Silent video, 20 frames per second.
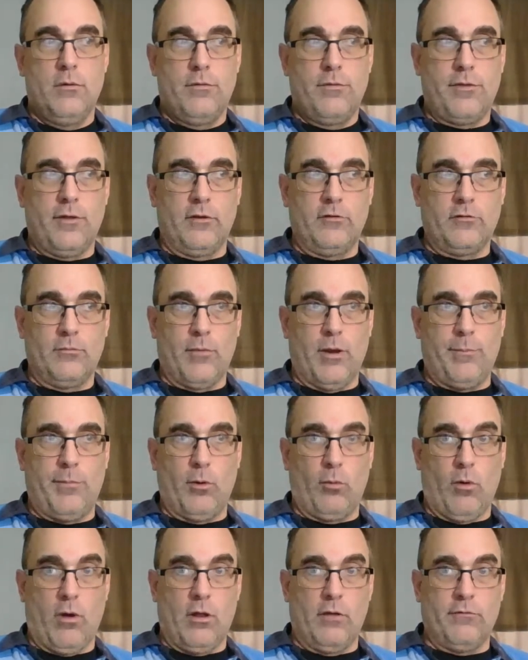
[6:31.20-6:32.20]
things that might be
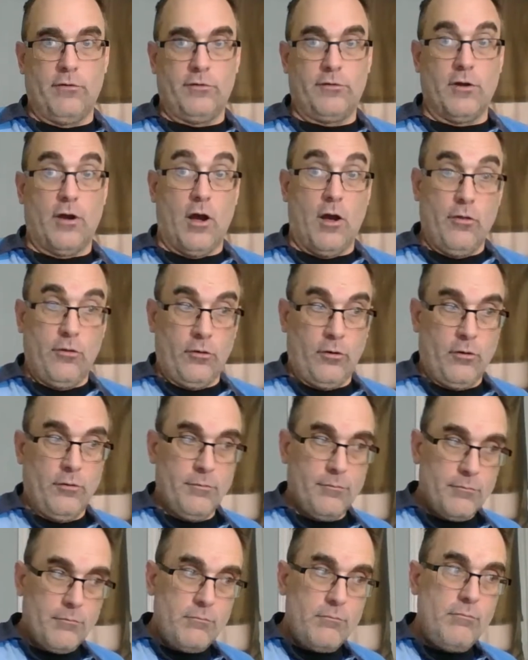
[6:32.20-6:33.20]
relevant to other
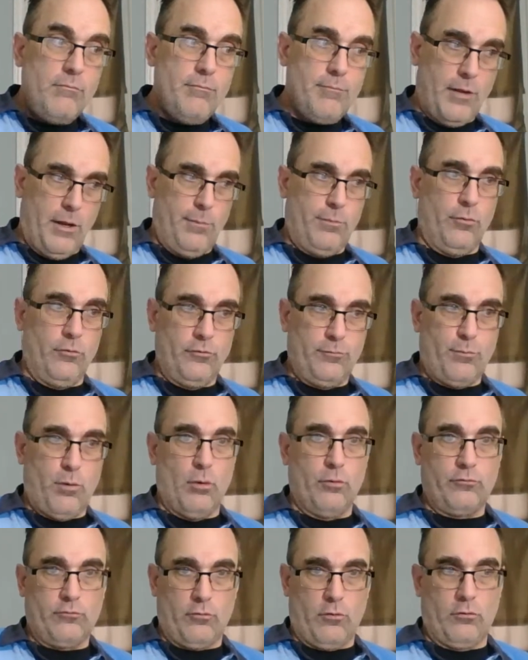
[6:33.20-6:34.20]
people's
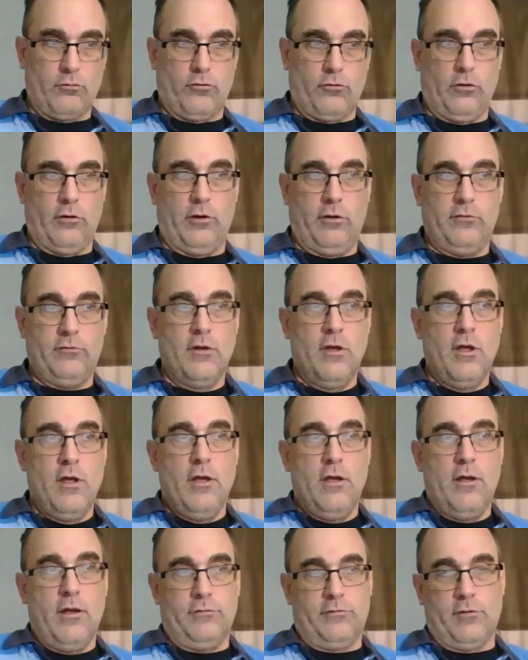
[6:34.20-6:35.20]
post-stroke journeys.
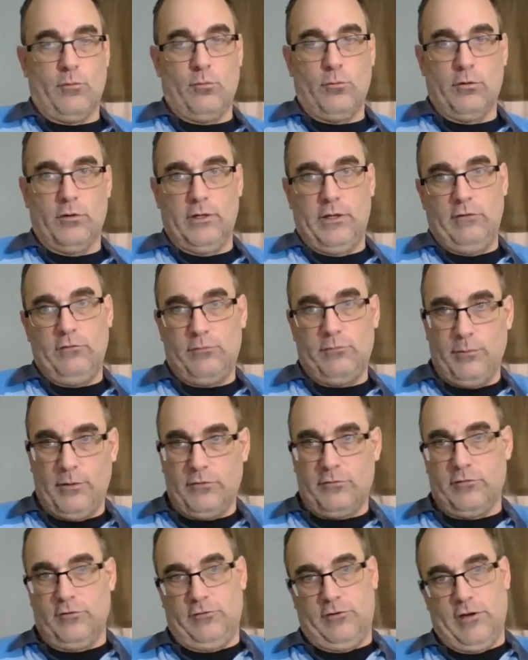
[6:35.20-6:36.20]
If someone leaves me a
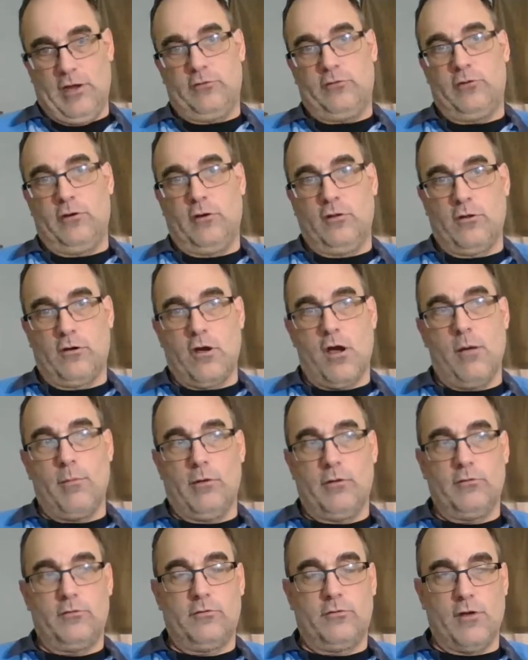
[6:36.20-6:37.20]
suggestion in the
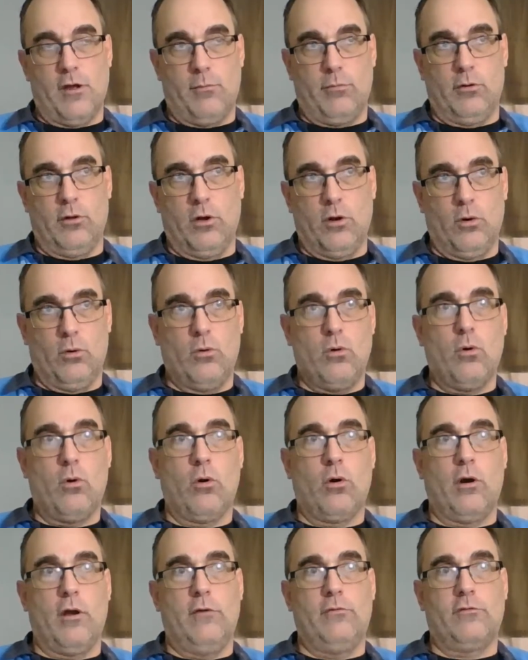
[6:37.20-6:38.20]
comments down below,
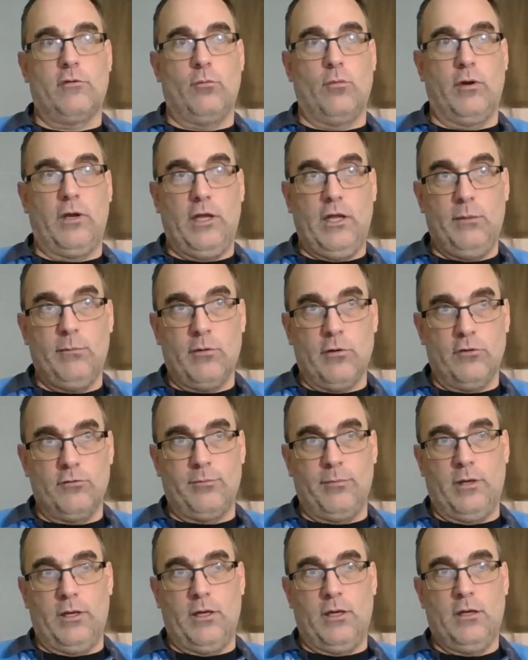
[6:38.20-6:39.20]
or if someone emails
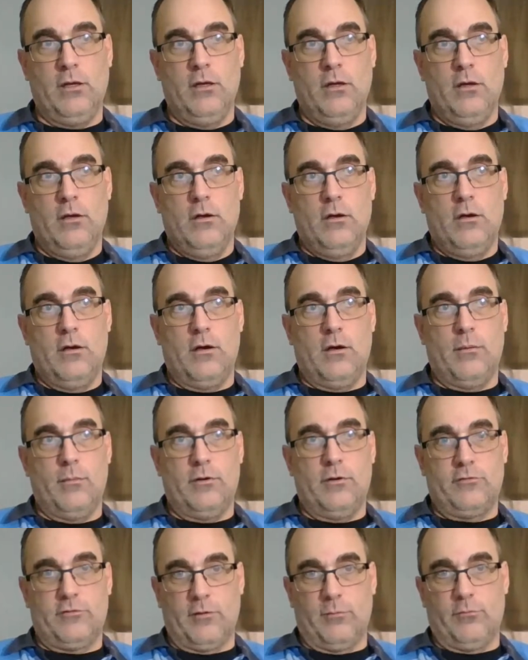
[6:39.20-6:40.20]
me um, a
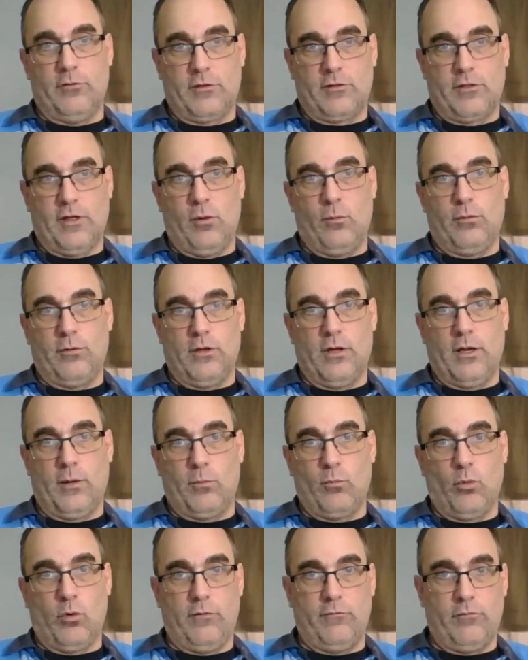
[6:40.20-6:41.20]
subject they would like
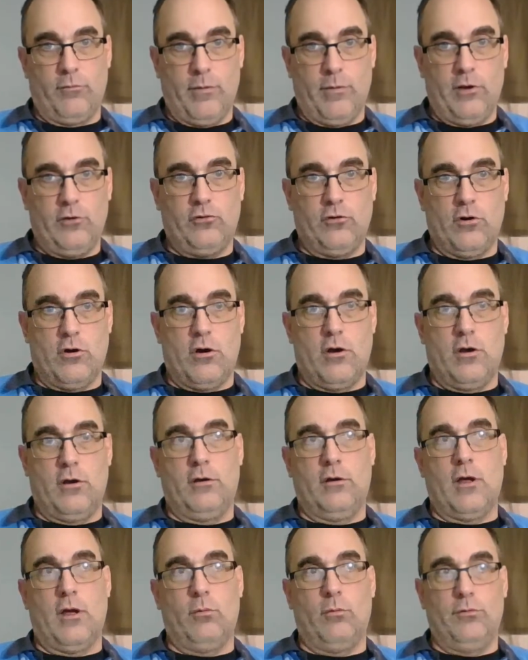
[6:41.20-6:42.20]
more information
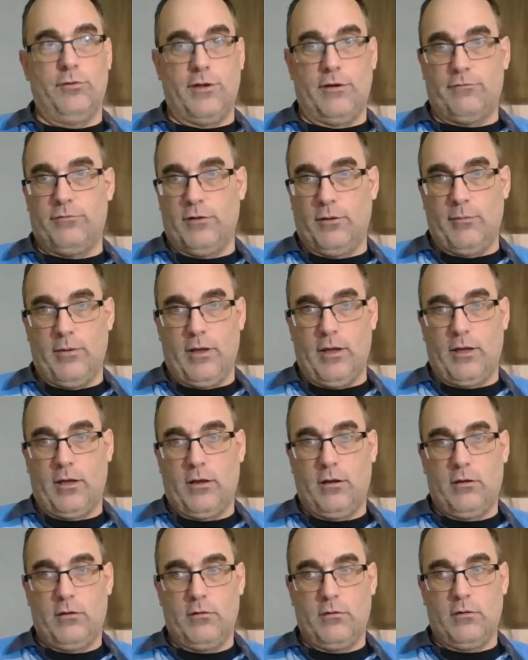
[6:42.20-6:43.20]
on, I will definitely
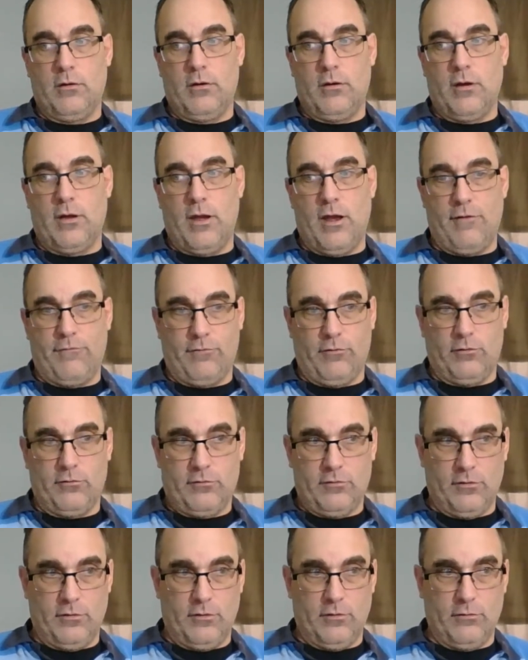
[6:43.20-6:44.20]
make an effort
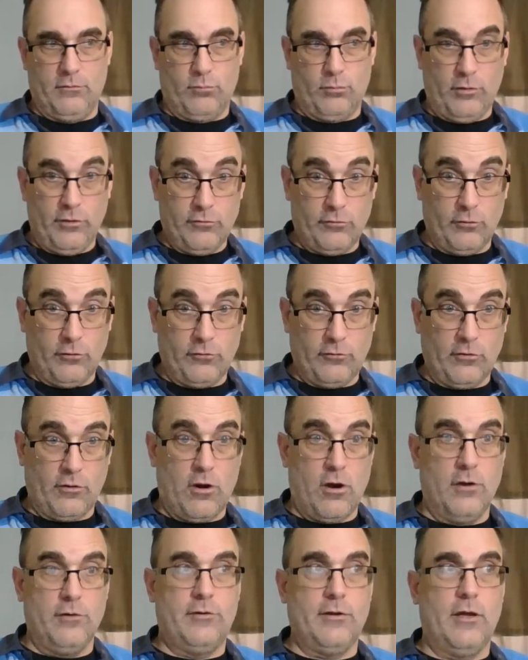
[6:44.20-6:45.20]
to research the
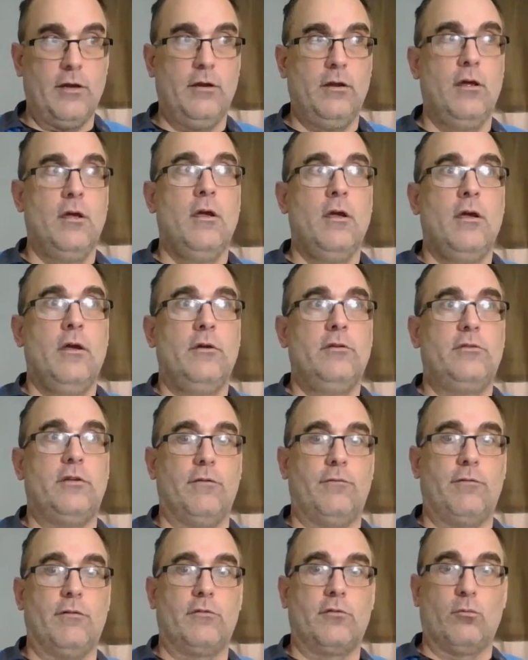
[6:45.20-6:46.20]
content, see
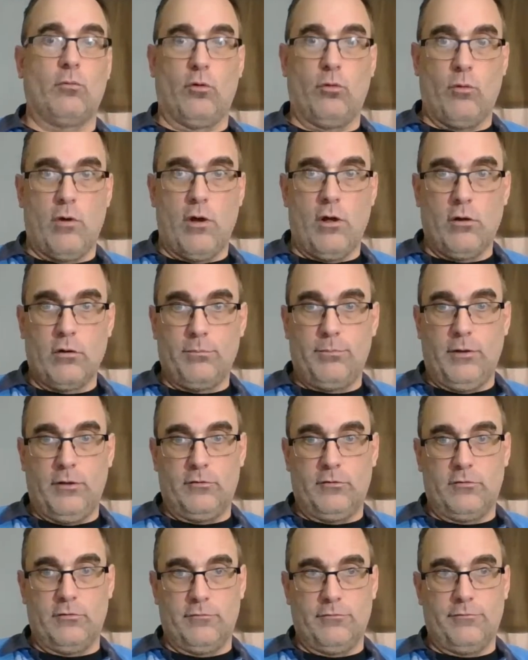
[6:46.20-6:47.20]
if it's a worthwhile
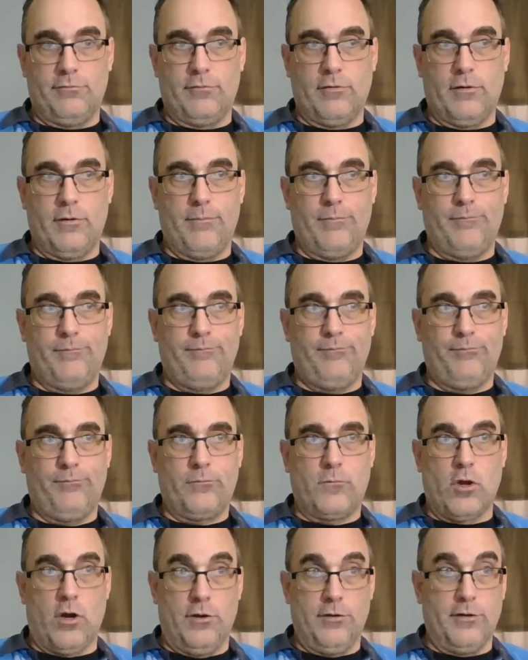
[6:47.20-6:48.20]
piece of um,
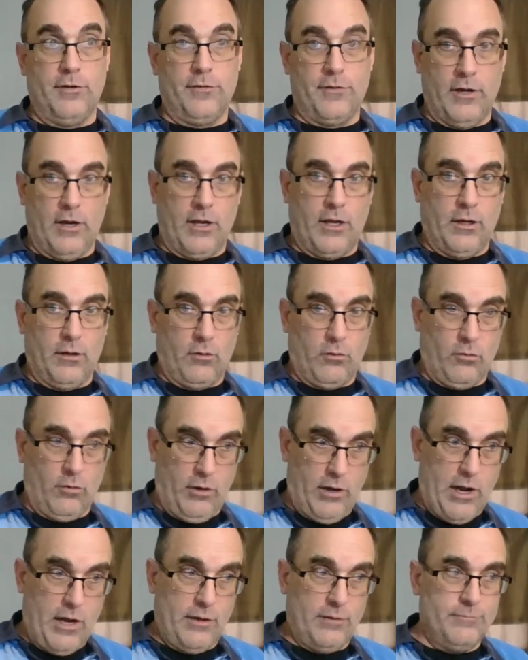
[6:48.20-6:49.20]
content that I can
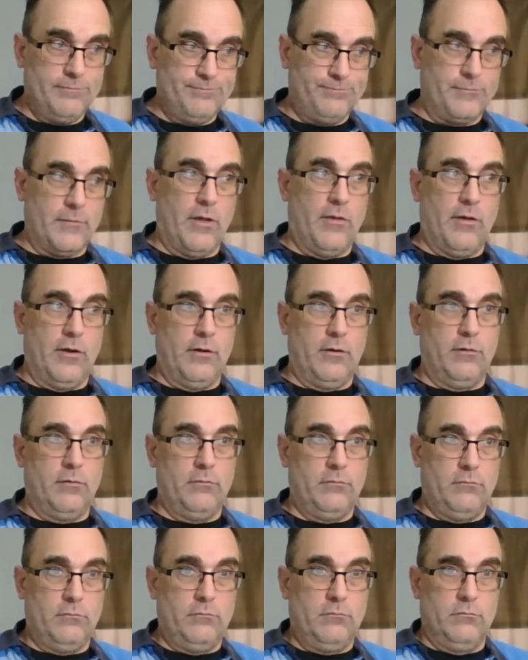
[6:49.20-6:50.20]
create, and then
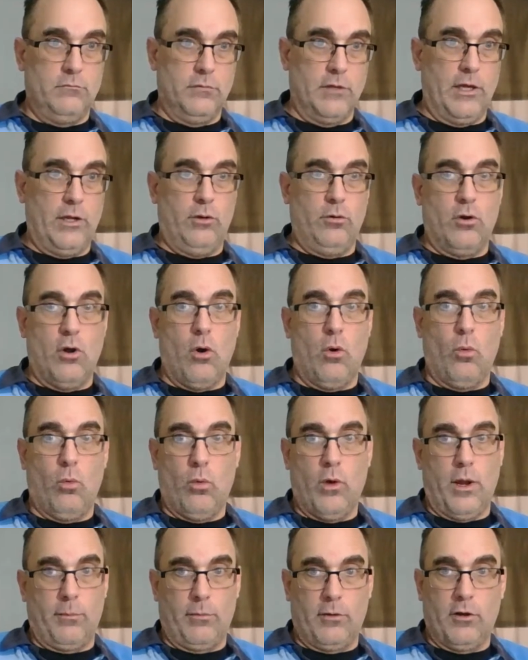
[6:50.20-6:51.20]
let you know
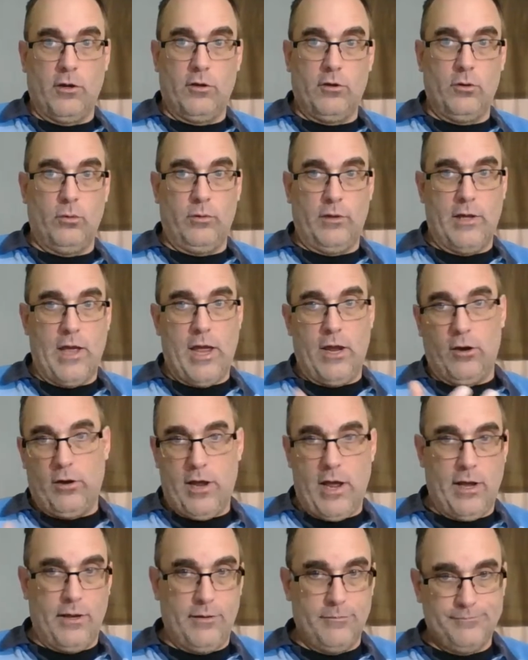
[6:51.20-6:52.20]
what I'm going to do, yay or
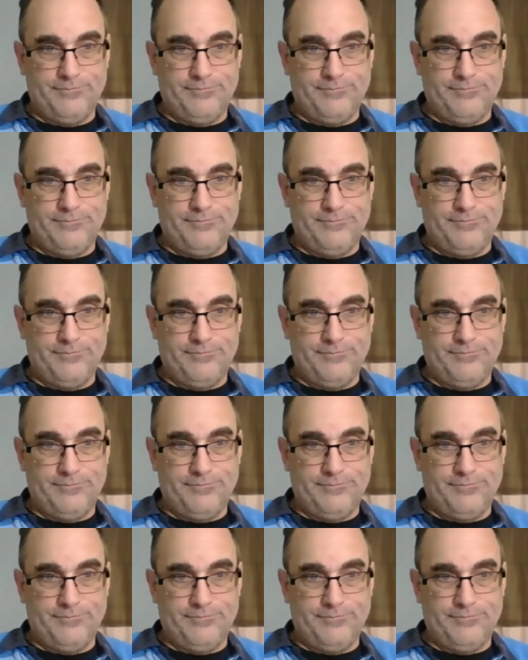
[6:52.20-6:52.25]
nay.